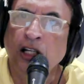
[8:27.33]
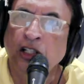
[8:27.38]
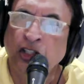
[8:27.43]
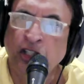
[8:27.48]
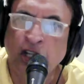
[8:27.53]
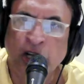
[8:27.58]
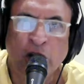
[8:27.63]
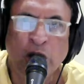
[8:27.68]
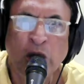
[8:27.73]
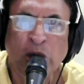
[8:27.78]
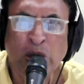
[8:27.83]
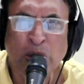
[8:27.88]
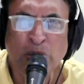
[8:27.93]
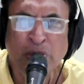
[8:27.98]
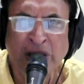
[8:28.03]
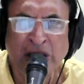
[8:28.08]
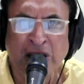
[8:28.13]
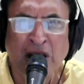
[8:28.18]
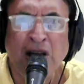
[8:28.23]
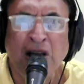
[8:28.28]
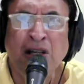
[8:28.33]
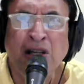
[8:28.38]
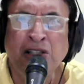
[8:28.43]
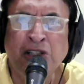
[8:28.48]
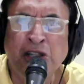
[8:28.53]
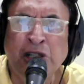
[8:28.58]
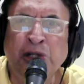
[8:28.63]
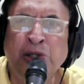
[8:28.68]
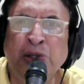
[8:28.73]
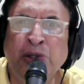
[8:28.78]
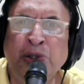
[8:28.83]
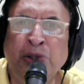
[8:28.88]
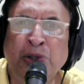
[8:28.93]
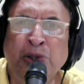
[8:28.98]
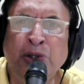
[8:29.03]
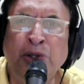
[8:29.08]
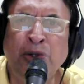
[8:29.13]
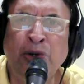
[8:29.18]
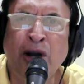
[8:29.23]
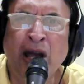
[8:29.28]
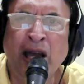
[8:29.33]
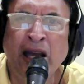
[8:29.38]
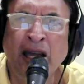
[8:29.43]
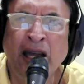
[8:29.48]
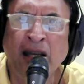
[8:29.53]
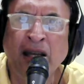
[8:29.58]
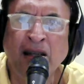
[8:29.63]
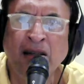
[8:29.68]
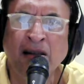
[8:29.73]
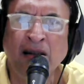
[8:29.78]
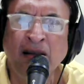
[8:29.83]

Jehovah God, you reign,